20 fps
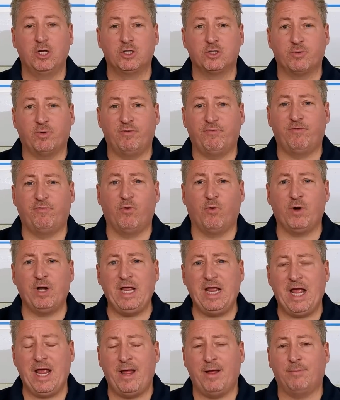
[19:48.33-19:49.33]
So at
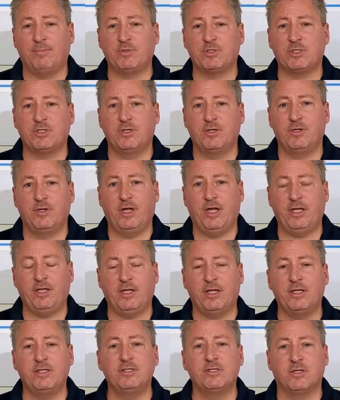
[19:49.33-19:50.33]
40 amps,
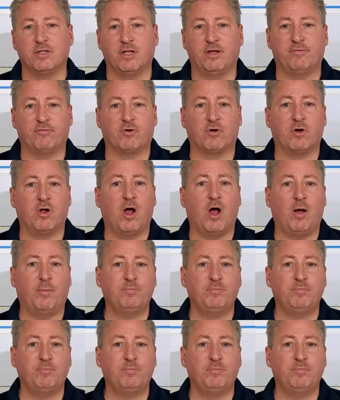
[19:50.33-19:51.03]
it can deliver